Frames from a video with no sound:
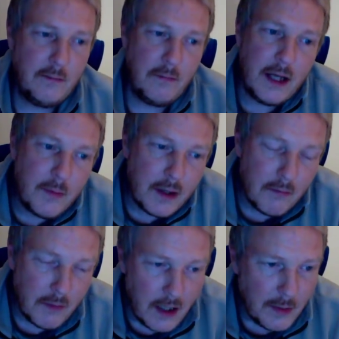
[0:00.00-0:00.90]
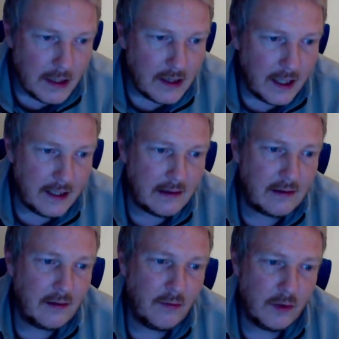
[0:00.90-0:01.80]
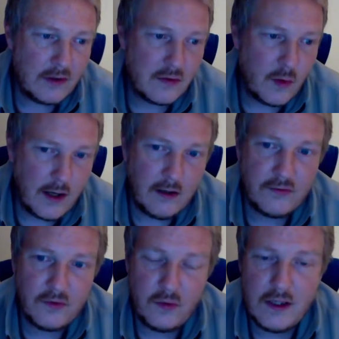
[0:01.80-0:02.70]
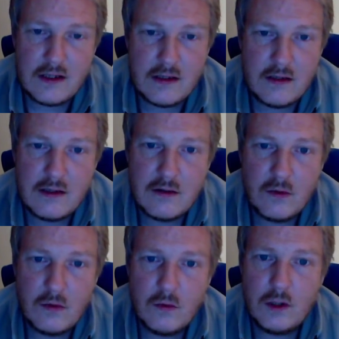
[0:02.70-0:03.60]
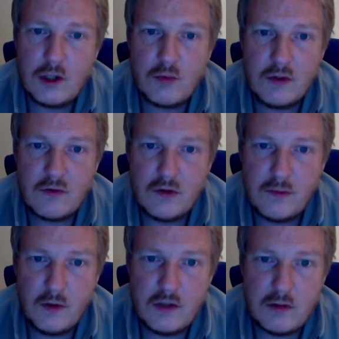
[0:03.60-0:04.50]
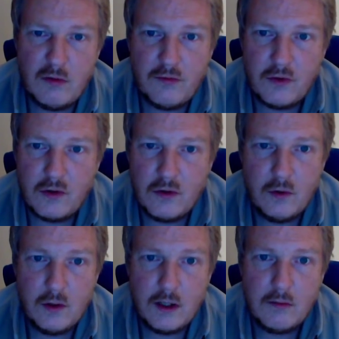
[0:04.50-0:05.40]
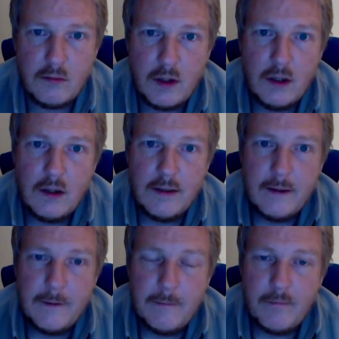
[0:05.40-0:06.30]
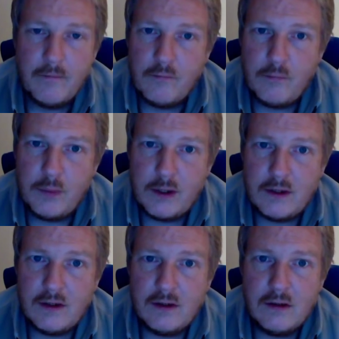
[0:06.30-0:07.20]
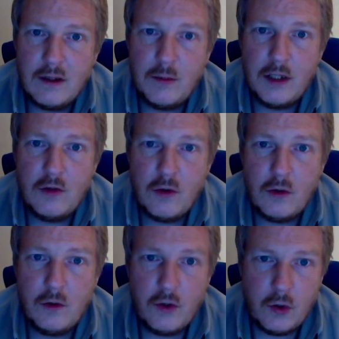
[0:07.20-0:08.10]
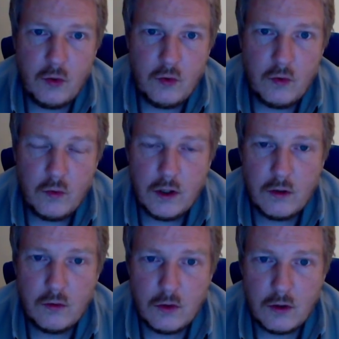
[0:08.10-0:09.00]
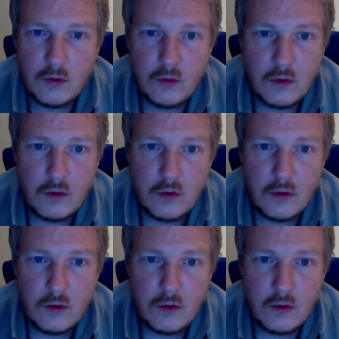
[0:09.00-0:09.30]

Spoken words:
And maybe that was one of the reasons which was responsible for the hold up. But I mean, you all know, we don't know.